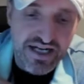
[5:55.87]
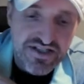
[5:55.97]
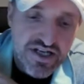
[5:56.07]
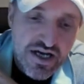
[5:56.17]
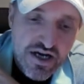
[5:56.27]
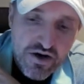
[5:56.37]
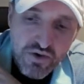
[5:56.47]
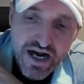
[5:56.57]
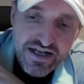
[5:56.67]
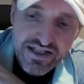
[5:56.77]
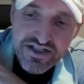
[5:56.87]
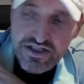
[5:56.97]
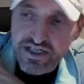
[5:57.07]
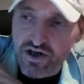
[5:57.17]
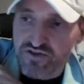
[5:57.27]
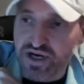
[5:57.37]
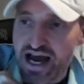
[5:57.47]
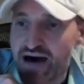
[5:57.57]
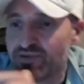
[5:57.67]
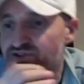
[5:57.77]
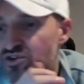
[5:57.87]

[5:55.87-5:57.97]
bets, right? Let's lead off with Apple,